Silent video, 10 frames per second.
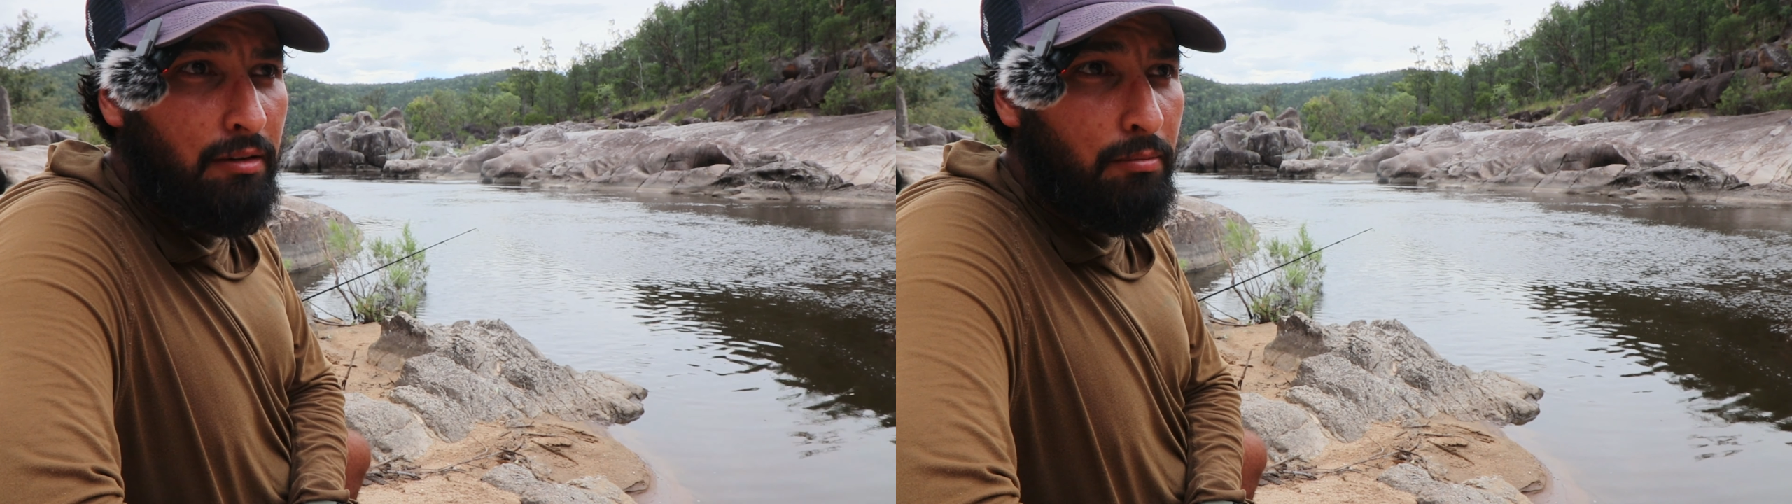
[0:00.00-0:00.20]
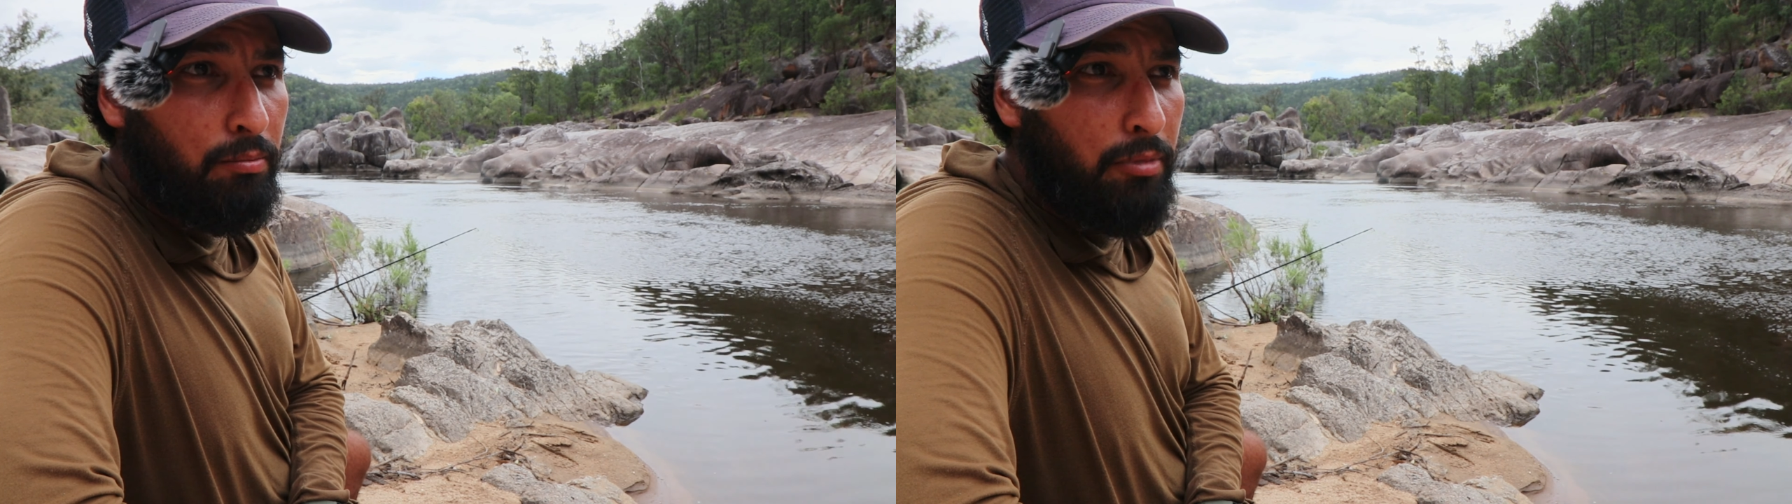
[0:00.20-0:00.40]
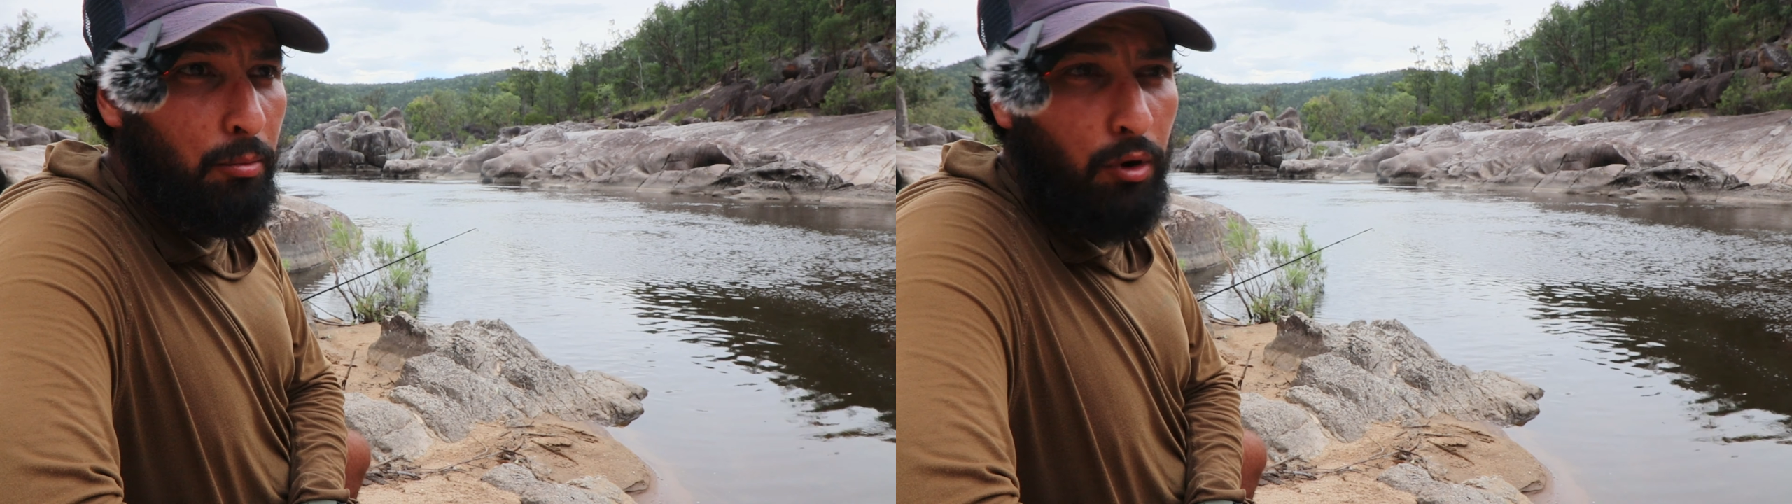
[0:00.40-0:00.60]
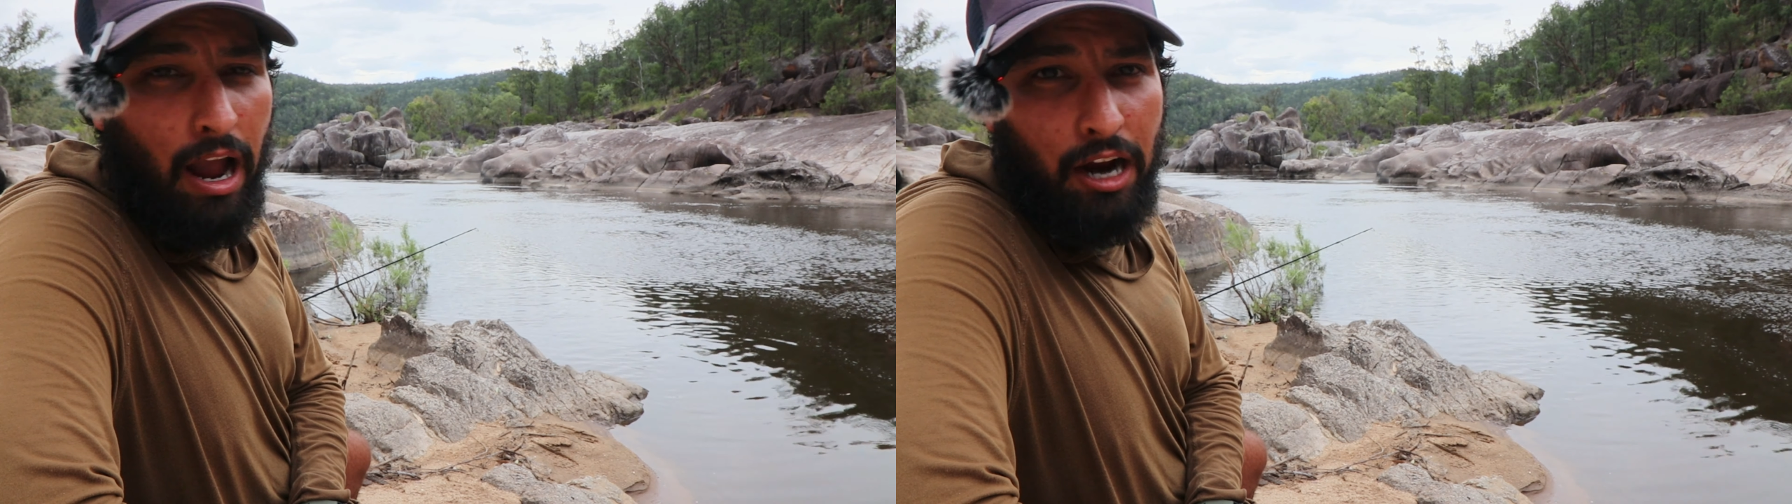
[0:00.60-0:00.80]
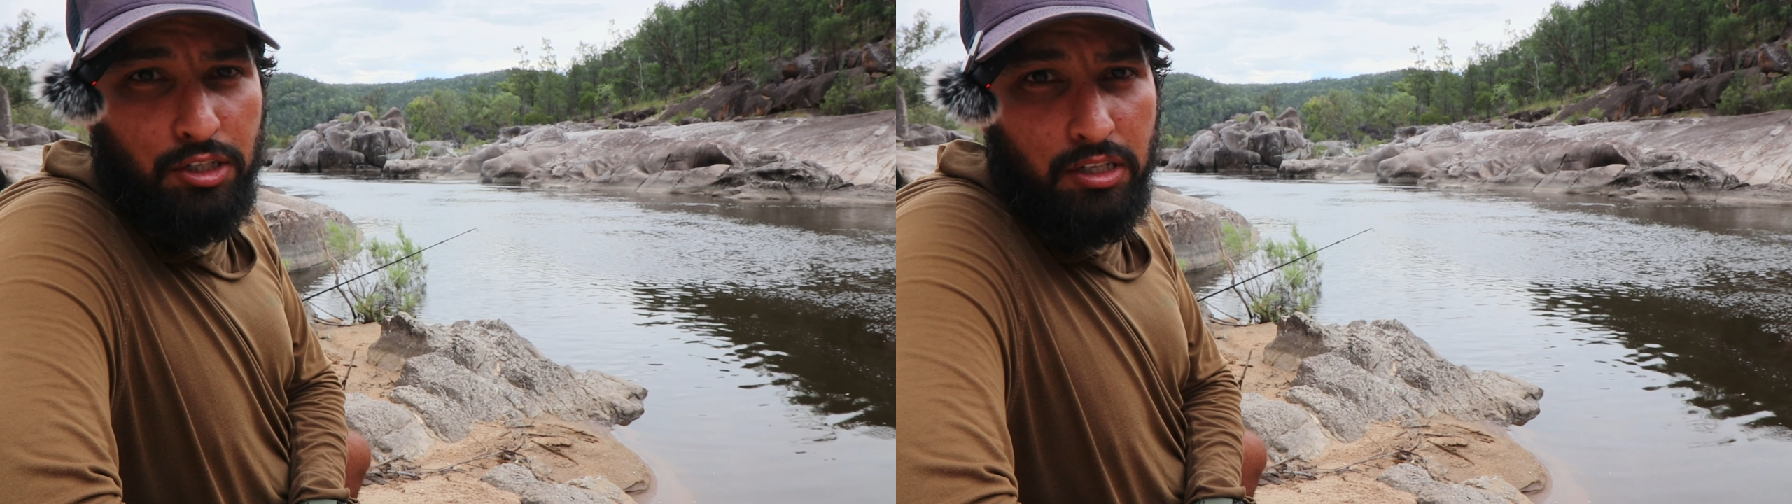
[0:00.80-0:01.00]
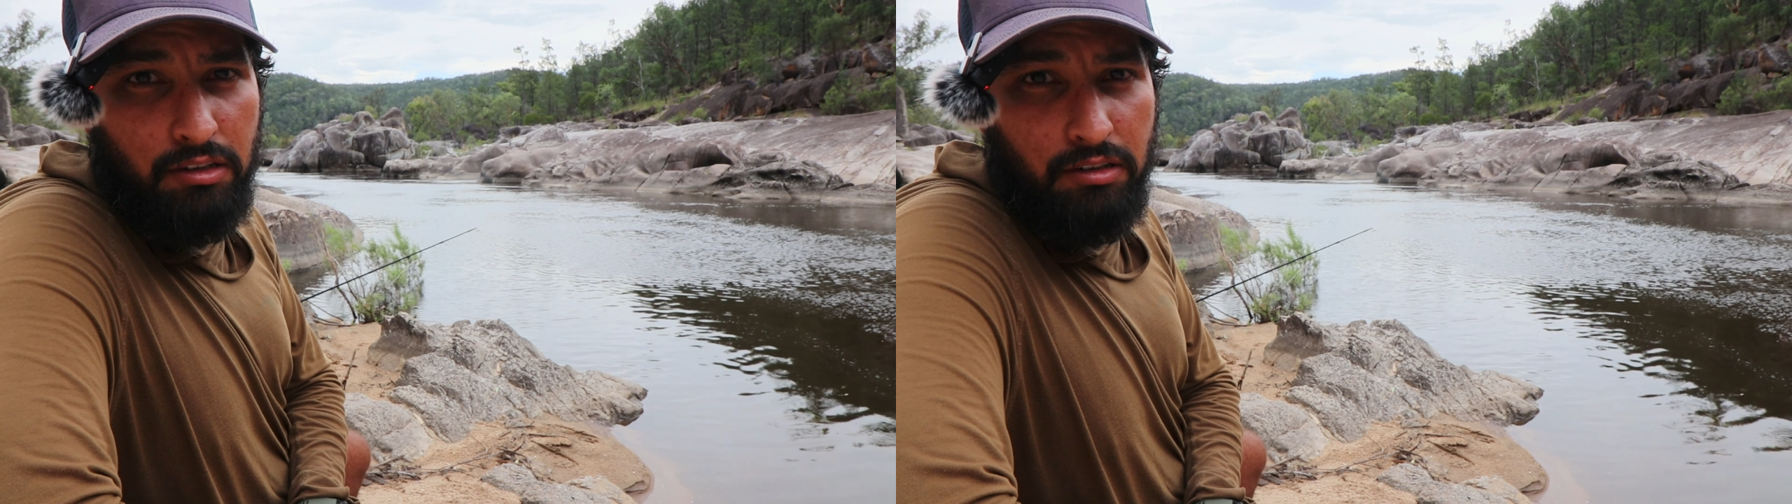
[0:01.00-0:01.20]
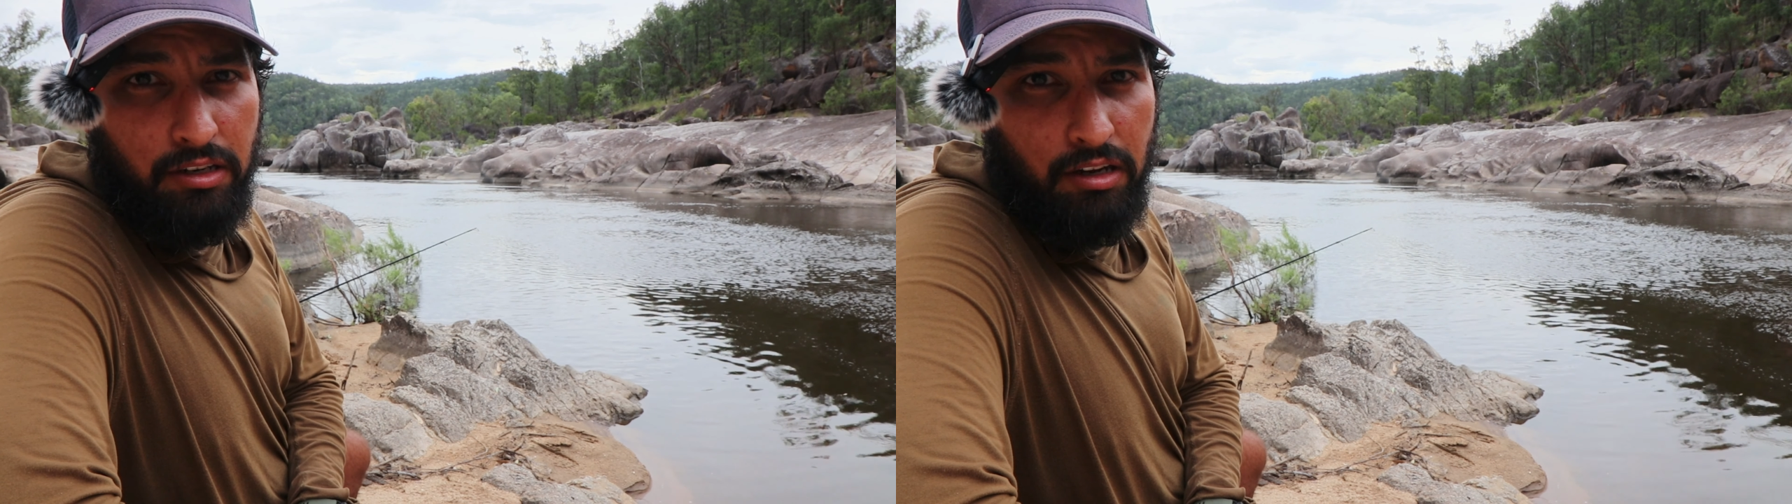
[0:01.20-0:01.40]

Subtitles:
and a bit more action,